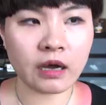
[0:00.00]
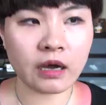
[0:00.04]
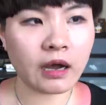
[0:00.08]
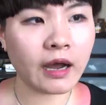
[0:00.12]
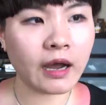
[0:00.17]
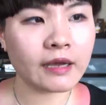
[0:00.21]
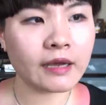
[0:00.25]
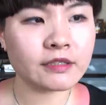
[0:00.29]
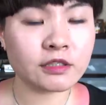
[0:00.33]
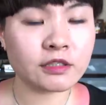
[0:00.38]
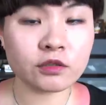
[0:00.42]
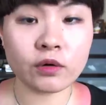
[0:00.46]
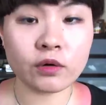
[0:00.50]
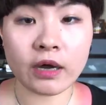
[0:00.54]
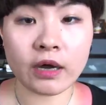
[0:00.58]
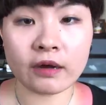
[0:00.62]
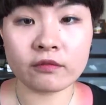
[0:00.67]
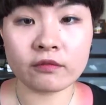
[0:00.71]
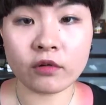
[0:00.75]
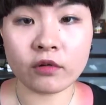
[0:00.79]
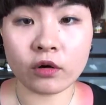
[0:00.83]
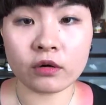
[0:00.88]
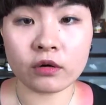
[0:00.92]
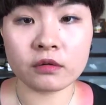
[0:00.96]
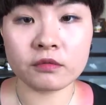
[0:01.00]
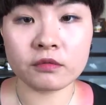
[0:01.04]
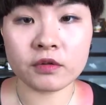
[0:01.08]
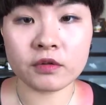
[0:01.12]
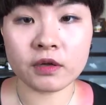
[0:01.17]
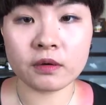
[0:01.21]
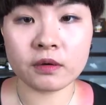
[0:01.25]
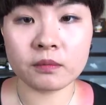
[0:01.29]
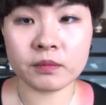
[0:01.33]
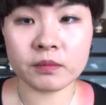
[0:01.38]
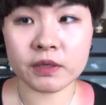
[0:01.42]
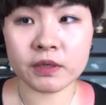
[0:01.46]
I still have all of
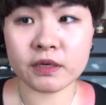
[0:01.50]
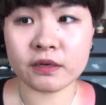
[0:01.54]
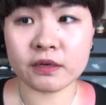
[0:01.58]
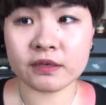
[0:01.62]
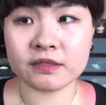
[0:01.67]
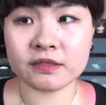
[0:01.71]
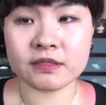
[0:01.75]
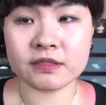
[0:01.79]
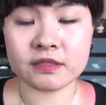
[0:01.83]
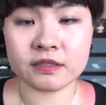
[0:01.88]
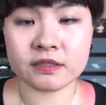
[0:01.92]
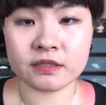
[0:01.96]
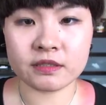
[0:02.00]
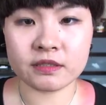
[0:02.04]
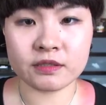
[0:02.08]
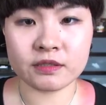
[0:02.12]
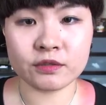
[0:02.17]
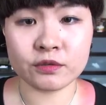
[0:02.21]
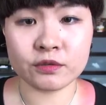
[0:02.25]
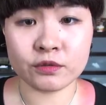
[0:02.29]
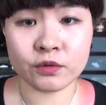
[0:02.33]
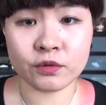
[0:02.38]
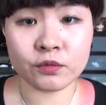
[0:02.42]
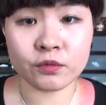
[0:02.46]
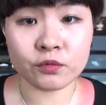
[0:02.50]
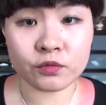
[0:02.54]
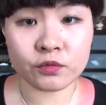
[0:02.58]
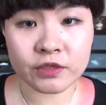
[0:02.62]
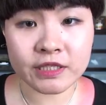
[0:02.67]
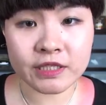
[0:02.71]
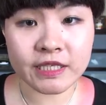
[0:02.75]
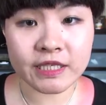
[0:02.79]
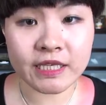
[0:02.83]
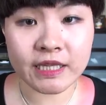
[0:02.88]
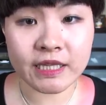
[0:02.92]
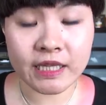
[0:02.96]
them because you don't
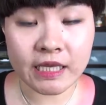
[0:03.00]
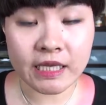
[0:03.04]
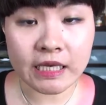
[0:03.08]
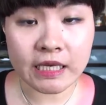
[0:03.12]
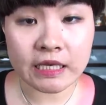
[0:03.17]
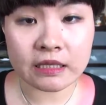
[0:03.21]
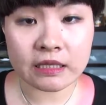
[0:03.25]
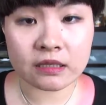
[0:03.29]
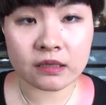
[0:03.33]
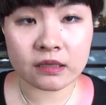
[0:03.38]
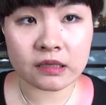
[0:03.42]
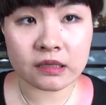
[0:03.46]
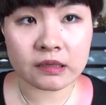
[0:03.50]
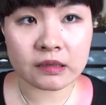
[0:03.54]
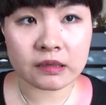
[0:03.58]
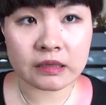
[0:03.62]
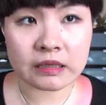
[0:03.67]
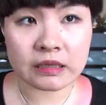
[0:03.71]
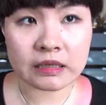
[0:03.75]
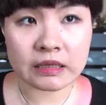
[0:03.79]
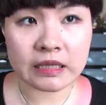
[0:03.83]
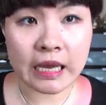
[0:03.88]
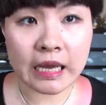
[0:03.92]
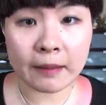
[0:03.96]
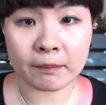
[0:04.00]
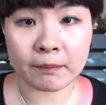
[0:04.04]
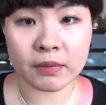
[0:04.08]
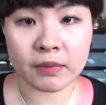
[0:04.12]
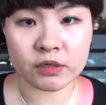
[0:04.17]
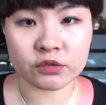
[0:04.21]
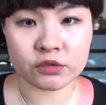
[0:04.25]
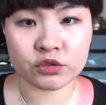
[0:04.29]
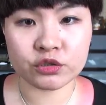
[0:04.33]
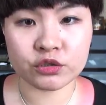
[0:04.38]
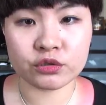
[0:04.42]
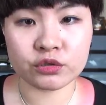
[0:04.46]
really need that
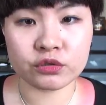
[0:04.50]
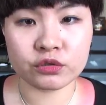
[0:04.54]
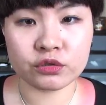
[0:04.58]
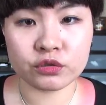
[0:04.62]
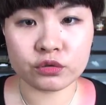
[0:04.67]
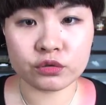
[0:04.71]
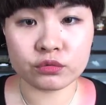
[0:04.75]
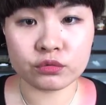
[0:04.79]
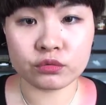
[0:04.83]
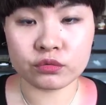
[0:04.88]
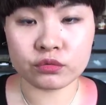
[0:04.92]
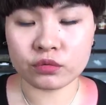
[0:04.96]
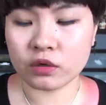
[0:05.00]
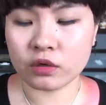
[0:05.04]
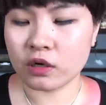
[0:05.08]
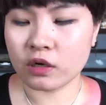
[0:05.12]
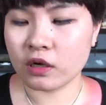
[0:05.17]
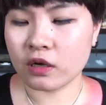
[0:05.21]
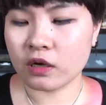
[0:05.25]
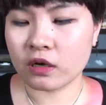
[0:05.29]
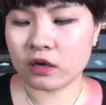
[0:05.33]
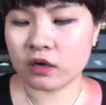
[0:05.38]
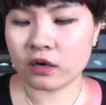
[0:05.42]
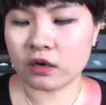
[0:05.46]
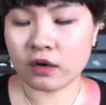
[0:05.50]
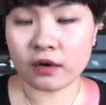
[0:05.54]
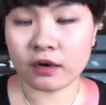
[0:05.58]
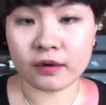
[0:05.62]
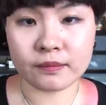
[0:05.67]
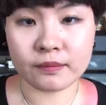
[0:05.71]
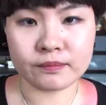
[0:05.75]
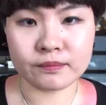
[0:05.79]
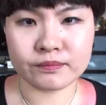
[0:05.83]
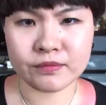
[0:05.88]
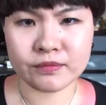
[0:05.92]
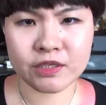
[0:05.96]
much to
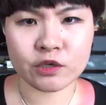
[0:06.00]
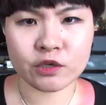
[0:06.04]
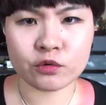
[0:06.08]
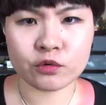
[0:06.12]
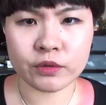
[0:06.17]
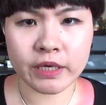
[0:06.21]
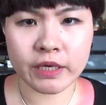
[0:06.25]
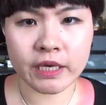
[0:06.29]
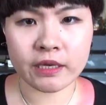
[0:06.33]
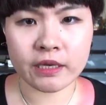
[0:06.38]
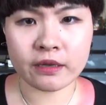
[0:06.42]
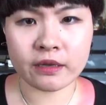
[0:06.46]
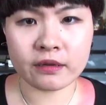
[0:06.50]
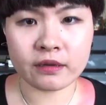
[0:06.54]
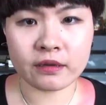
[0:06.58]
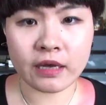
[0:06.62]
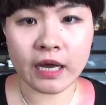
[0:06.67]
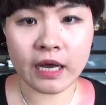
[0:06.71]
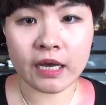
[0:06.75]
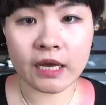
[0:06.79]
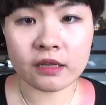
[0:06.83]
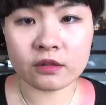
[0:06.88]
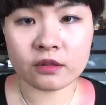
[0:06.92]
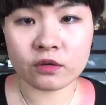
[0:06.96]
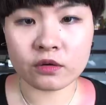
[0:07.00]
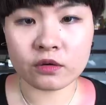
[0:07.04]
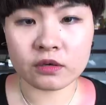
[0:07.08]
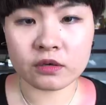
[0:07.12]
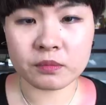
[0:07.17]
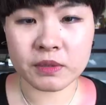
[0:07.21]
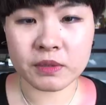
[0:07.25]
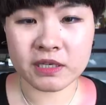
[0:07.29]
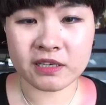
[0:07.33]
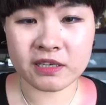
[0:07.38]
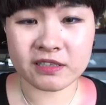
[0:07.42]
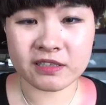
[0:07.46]
um, create an eye look
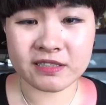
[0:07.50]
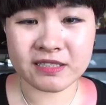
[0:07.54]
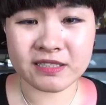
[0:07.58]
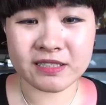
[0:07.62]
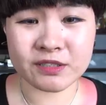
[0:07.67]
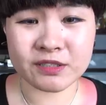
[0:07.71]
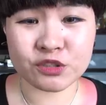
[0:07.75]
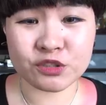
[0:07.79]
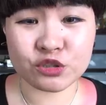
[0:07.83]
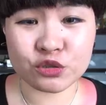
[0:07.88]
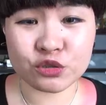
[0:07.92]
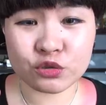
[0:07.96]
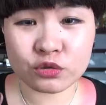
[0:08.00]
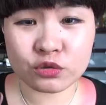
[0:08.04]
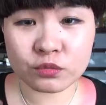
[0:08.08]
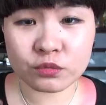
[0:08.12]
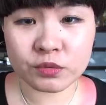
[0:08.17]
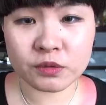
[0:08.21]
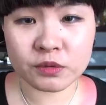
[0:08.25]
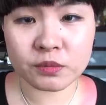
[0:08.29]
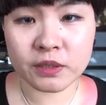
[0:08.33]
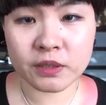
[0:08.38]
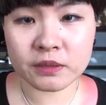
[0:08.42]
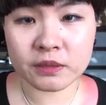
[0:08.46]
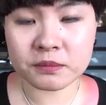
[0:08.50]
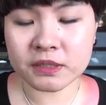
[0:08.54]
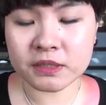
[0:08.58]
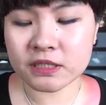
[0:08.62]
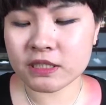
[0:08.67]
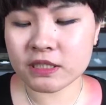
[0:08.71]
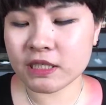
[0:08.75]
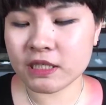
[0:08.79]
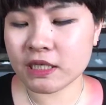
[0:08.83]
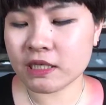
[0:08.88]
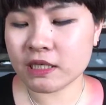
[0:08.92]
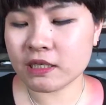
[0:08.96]
because they're super
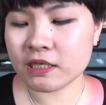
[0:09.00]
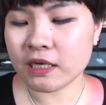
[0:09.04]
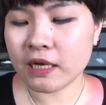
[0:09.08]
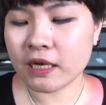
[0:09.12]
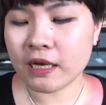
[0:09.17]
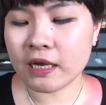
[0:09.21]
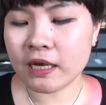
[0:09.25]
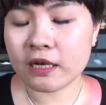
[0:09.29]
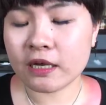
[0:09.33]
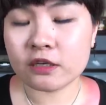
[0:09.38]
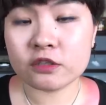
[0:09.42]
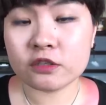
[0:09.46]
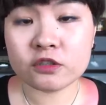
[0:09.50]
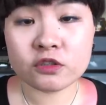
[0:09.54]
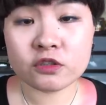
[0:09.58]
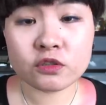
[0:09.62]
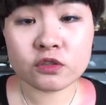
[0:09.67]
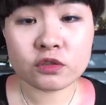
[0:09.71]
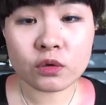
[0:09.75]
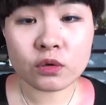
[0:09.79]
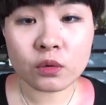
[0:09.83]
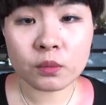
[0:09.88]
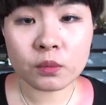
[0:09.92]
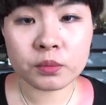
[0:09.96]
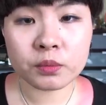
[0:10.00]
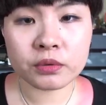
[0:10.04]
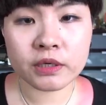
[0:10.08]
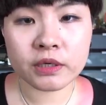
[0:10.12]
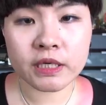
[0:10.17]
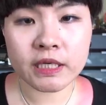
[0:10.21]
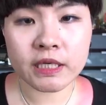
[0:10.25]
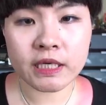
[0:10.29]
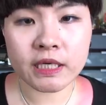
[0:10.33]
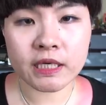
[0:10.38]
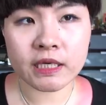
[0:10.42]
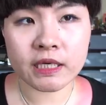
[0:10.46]
pigmented, so
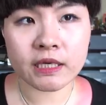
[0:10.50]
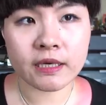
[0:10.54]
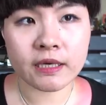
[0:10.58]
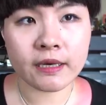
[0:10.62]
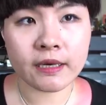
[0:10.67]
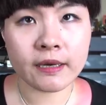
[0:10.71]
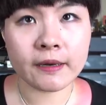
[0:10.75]
pretty.